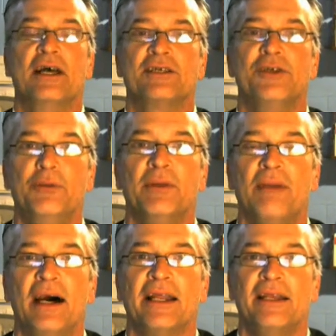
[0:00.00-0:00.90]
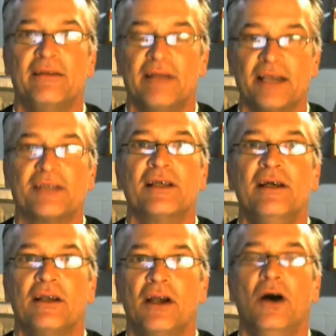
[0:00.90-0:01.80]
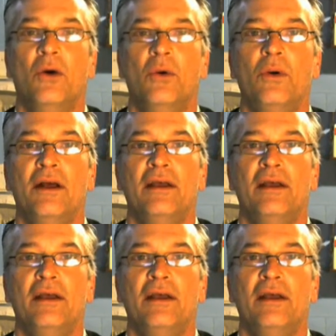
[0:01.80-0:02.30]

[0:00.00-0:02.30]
a human body does go.